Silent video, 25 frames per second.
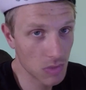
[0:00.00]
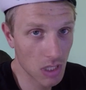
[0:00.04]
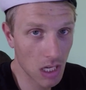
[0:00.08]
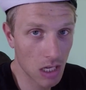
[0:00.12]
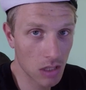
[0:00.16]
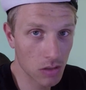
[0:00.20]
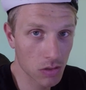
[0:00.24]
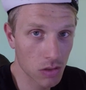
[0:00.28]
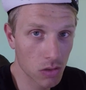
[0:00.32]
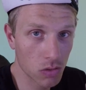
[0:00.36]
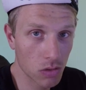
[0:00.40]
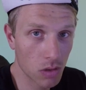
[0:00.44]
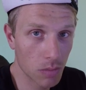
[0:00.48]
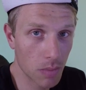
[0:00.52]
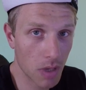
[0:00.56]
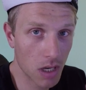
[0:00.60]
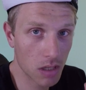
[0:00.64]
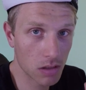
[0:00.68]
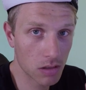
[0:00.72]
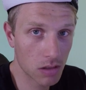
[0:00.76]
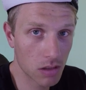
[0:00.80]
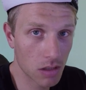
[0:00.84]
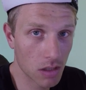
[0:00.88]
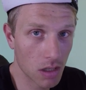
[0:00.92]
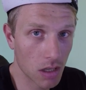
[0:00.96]
I'll do
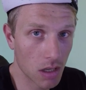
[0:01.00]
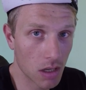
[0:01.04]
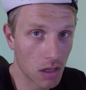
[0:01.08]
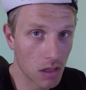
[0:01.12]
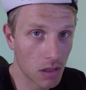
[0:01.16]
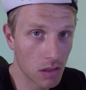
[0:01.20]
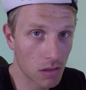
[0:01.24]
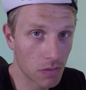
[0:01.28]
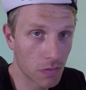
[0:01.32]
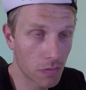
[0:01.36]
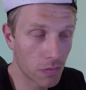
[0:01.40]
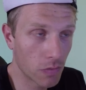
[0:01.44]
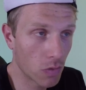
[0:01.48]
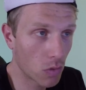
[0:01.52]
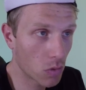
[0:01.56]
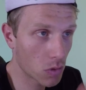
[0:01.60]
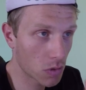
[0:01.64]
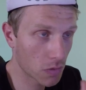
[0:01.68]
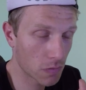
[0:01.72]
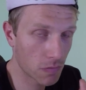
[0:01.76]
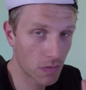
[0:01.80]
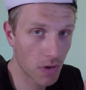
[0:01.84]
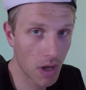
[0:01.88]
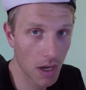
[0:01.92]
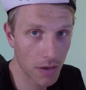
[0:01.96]
about 4
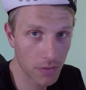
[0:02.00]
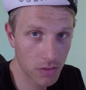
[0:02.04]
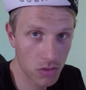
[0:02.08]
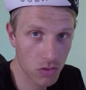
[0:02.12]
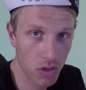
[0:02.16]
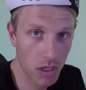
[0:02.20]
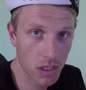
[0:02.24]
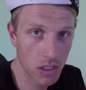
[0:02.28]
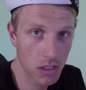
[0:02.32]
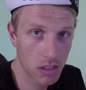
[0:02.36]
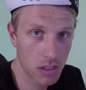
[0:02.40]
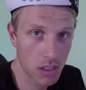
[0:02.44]
to 5 training